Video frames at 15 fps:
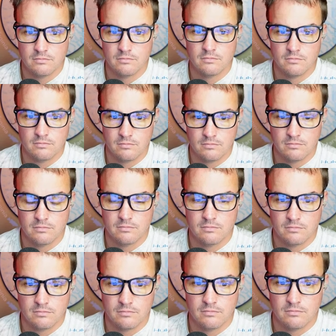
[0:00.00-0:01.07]

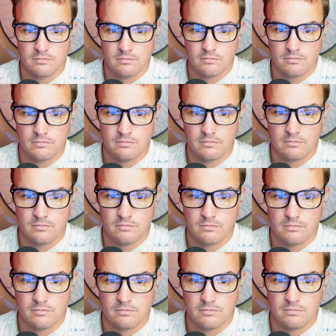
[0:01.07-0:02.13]

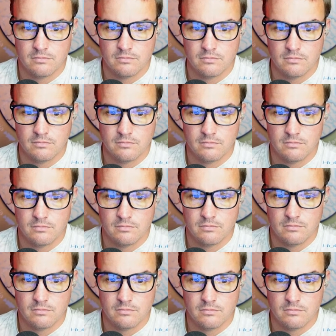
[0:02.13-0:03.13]
No words are spoken by the person on screen.